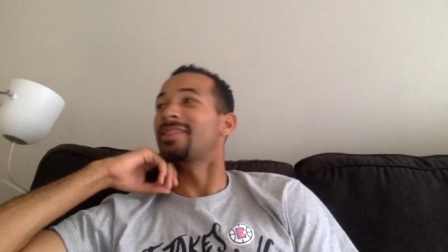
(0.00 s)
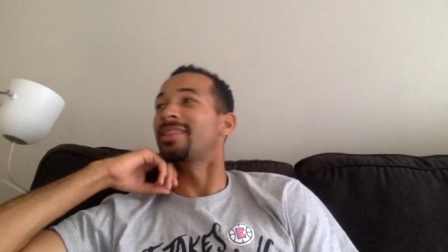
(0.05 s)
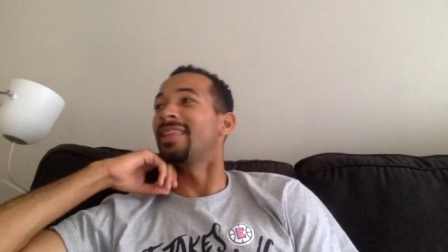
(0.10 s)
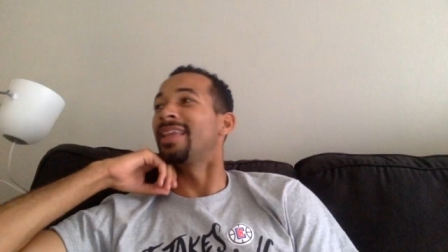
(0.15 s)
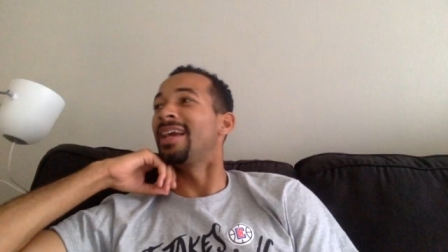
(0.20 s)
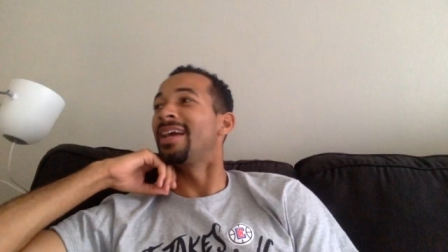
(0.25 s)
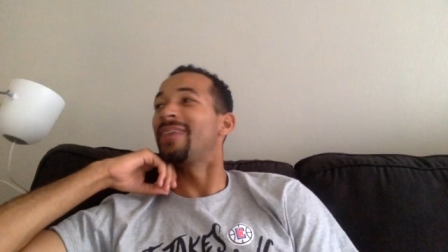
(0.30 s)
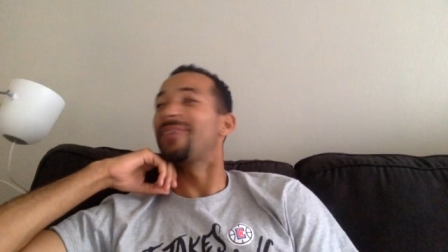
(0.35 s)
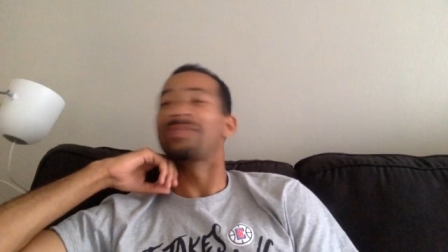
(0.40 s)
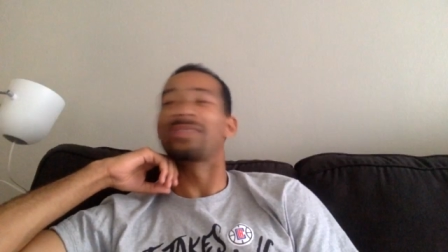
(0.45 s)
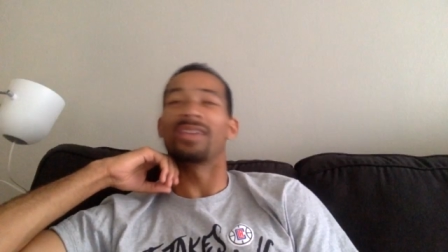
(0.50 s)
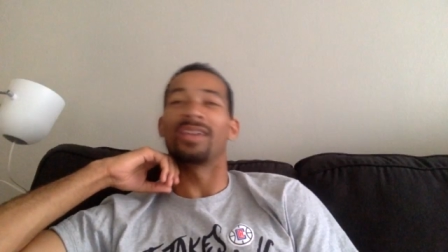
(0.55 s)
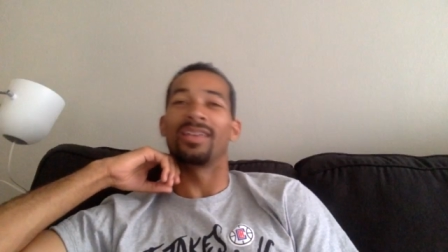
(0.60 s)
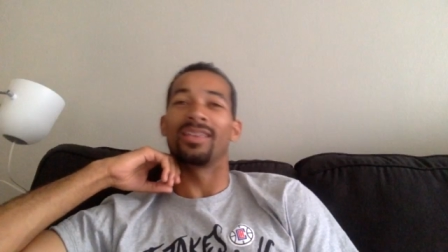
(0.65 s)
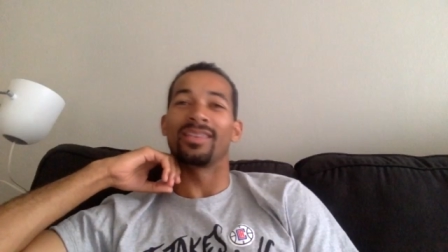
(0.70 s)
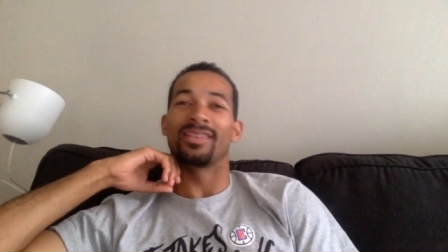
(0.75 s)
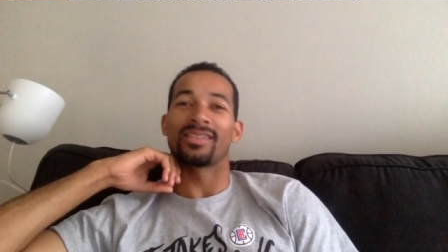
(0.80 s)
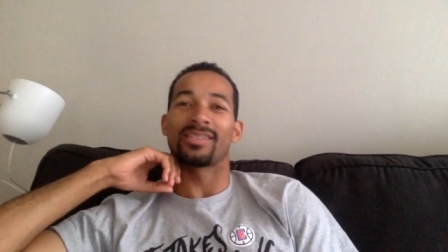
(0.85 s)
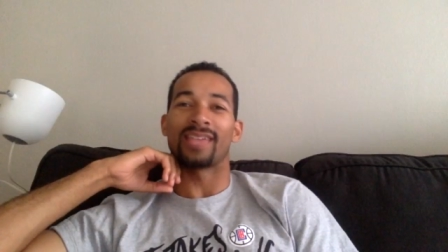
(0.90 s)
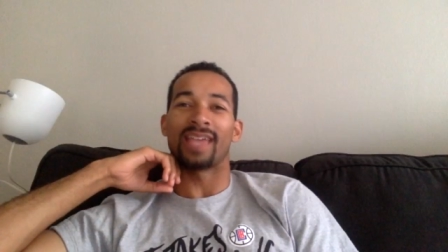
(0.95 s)
left in
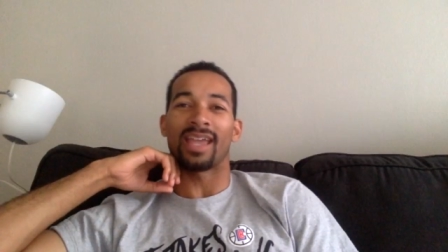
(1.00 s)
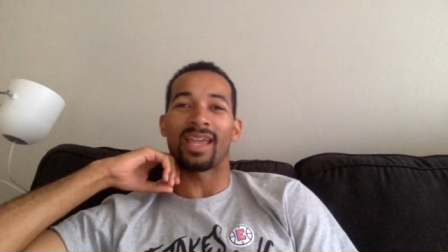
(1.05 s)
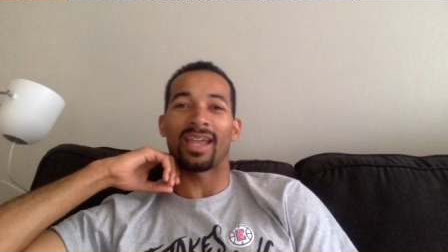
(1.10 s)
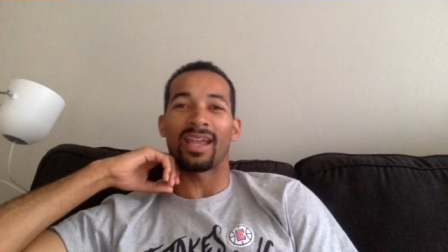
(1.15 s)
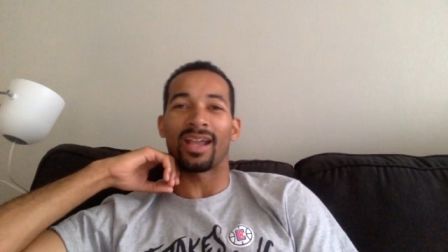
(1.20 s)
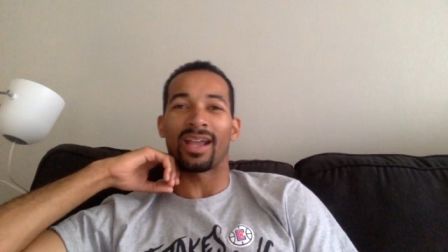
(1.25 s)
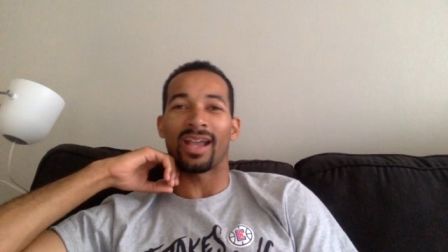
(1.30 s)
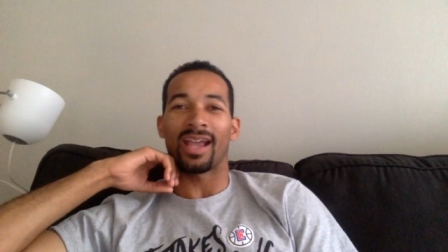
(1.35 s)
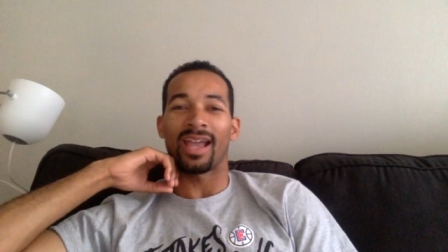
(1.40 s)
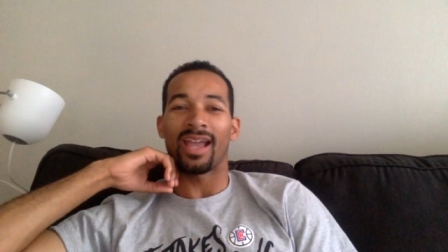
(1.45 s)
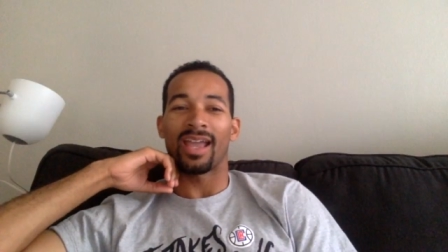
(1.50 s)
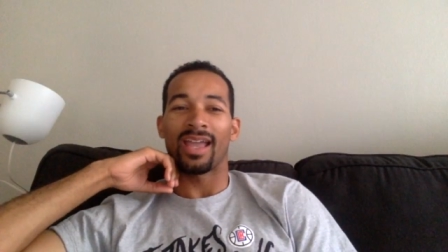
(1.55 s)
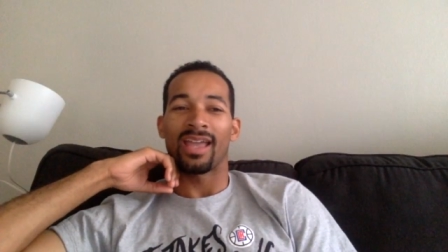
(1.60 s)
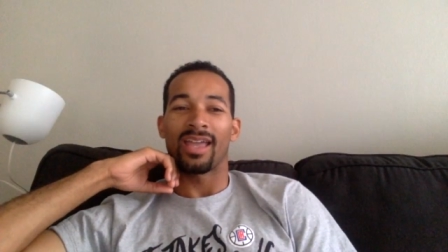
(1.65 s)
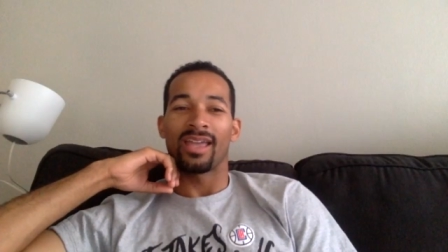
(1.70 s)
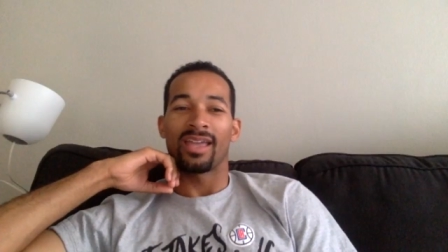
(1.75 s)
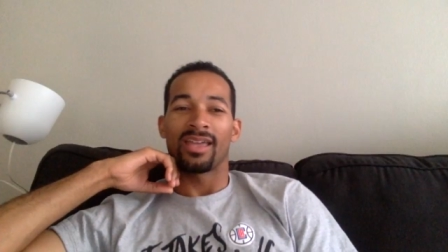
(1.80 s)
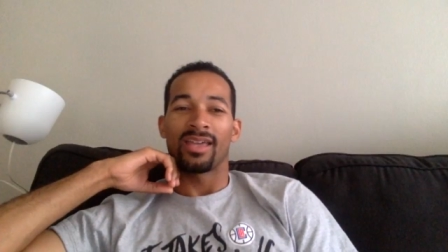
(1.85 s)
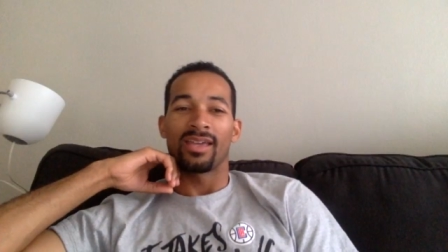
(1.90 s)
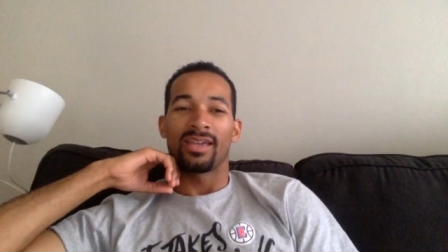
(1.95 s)
the second
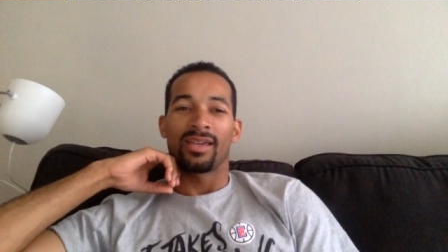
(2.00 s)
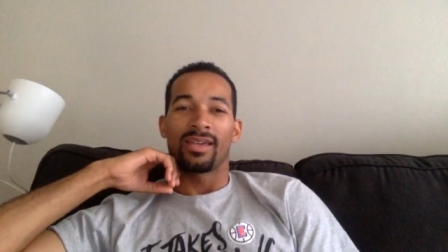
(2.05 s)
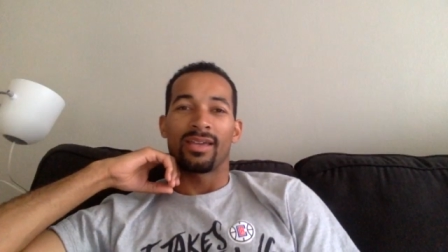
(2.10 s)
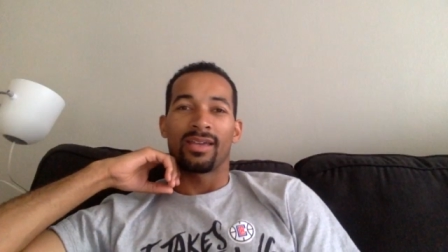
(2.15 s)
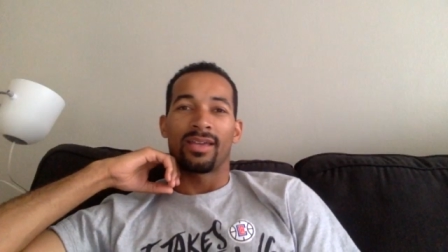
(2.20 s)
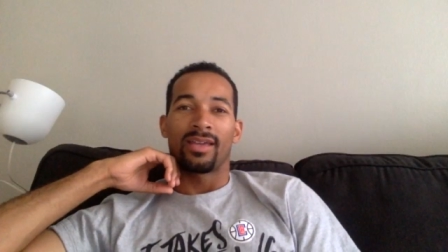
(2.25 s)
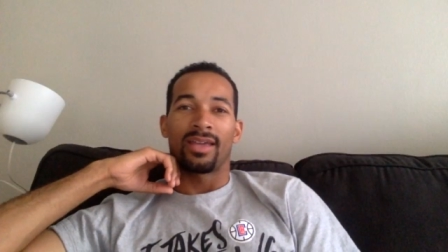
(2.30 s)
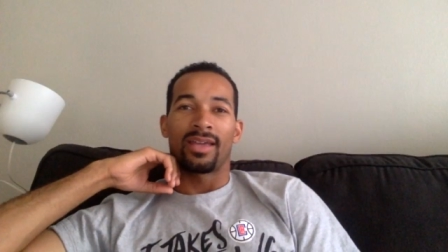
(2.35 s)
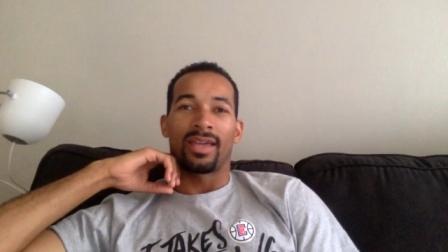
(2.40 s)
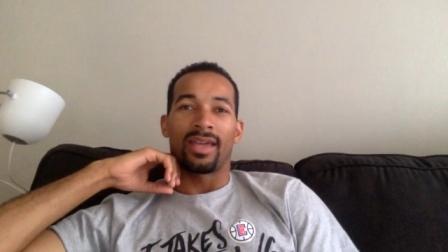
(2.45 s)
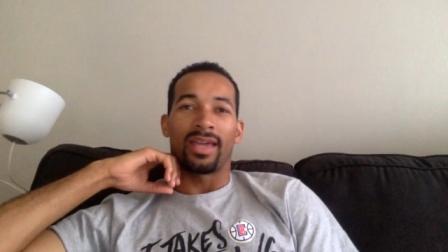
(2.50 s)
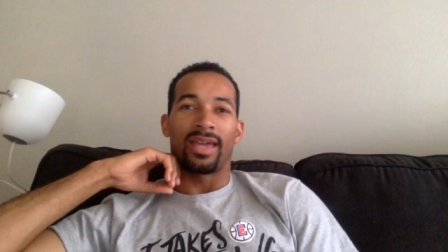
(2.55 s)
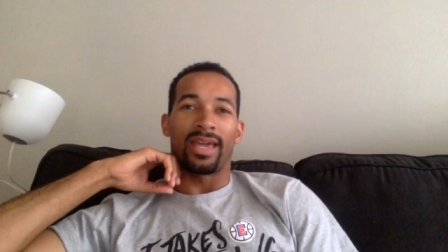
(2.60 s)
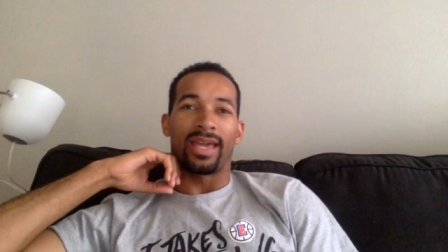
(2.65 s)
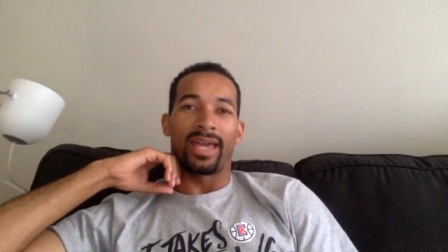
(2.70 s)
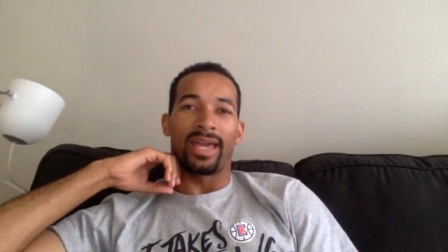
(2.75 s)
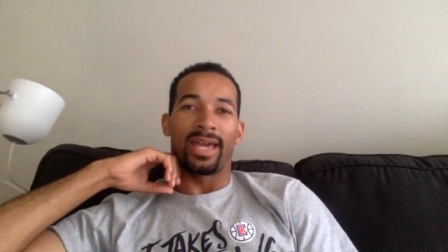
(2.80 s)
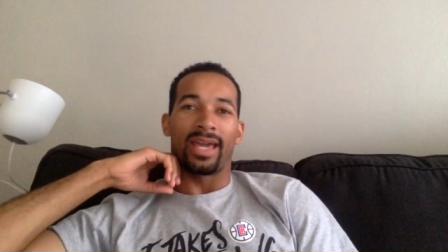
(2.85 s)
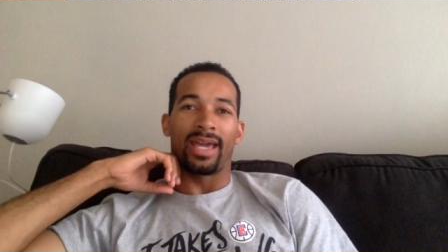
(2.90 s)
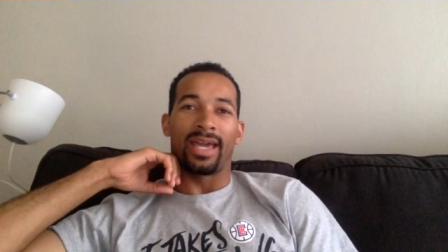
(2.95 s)

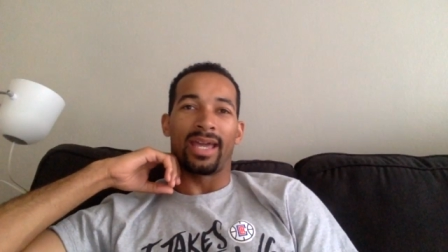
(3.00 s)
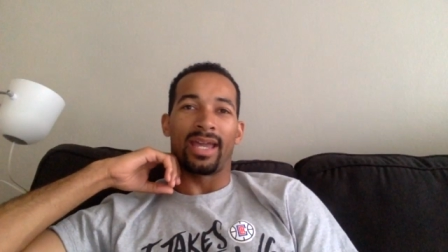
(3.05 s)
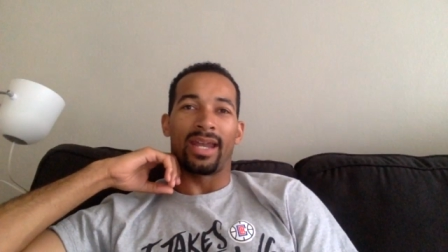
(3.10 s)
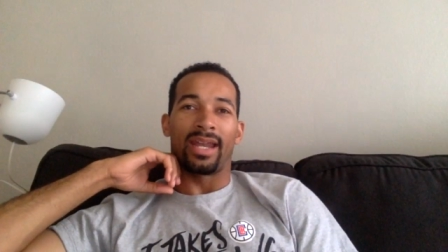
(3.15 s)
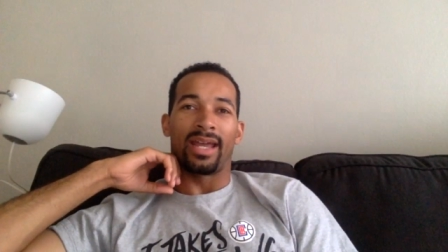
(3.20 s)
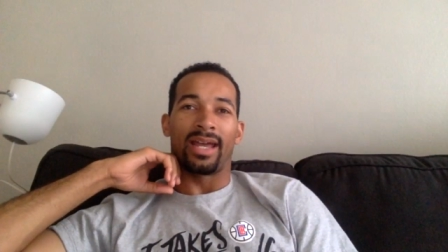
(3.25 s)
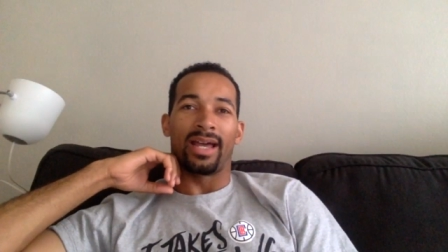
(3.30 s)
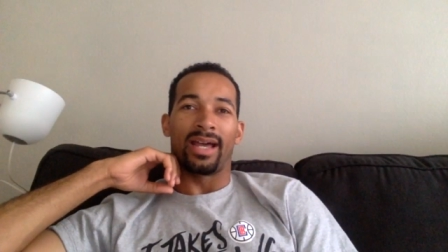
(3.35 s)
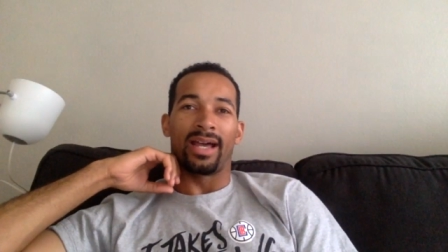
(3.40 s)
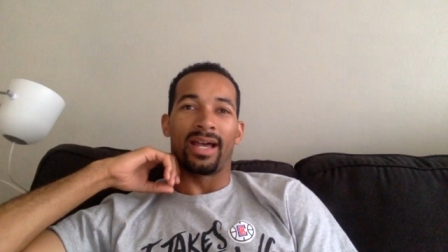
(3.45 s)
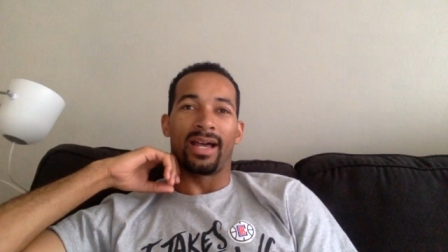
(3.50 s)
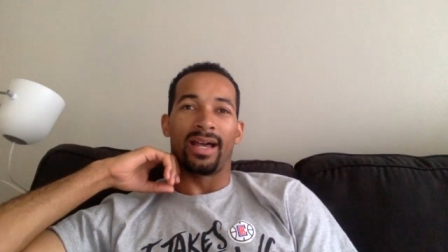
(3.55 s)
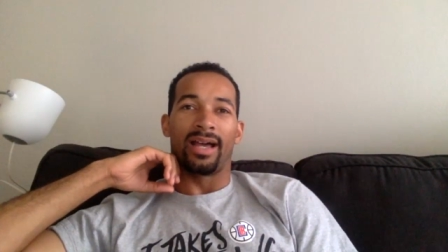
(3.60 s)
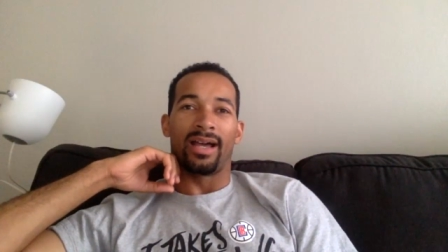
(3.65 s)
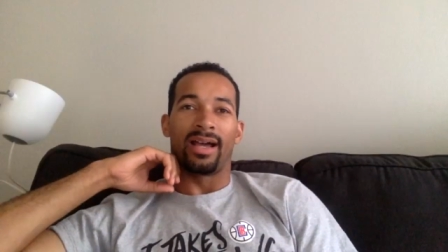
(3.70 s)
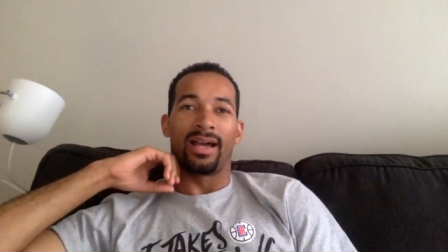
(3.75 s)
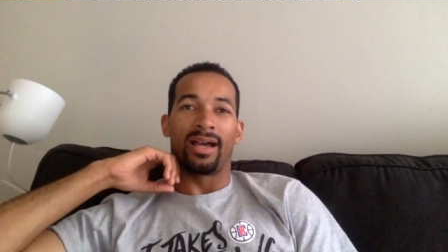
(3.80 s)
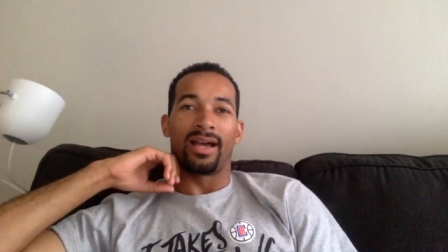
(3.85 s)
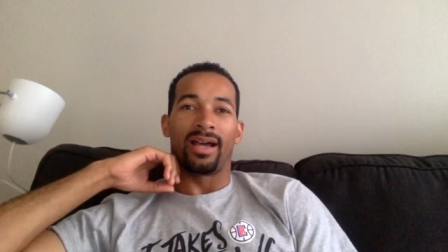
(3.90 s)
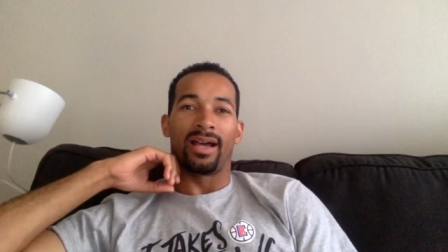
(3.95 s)
and
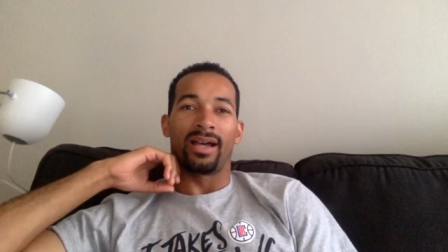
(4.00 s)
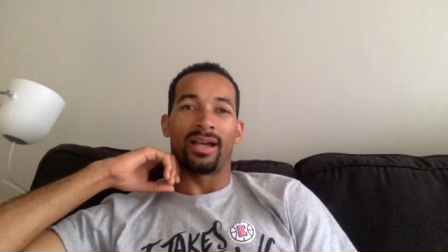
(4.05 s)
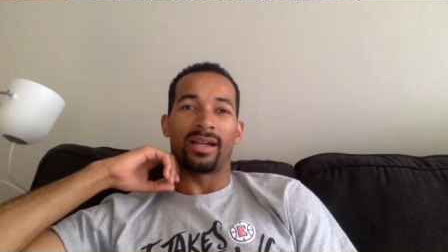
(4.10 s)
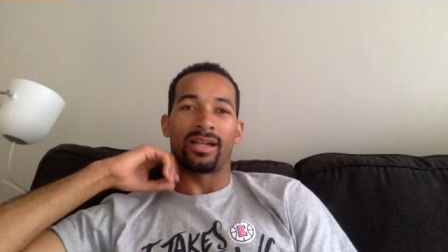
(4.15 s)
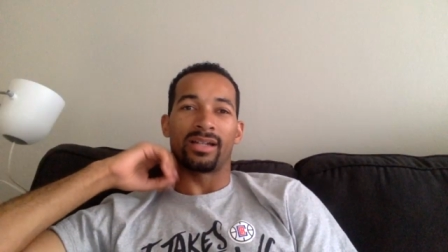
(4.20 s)
uh,